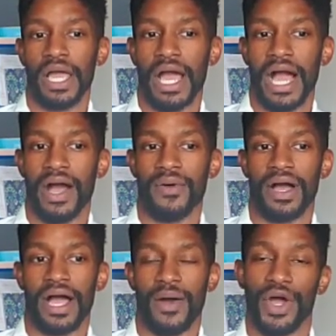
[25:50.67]
how
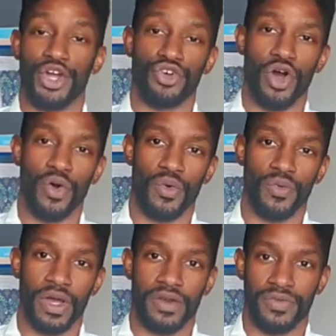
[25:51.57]
I, how I grow
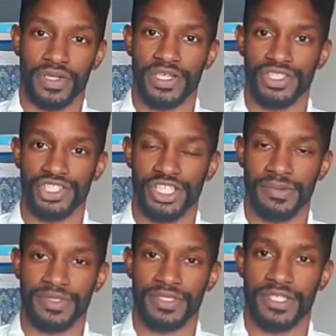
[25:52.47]
in
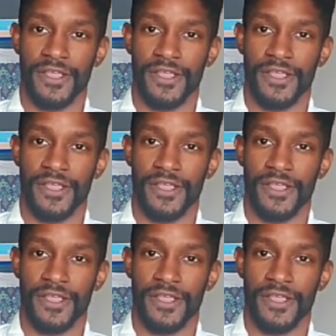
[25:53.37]
relationships,